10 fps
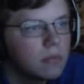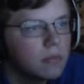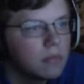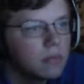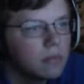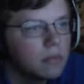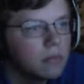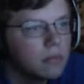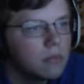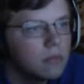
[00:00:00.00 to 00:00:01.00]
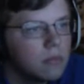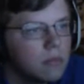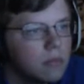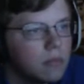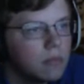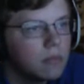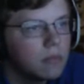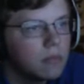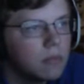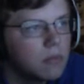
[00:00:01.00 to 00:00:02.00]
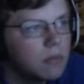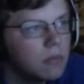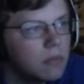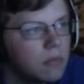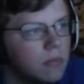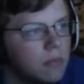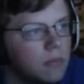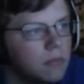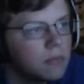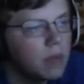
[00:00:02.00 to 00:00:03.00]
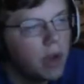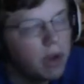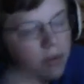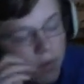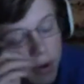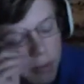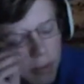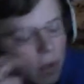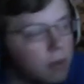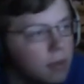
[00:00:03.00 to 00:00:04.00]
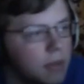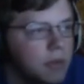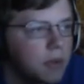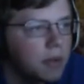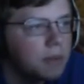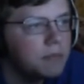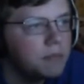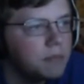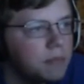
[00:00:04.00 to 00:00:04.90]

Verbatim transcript: What to do? What to do? Alright, fireball it. That's fine.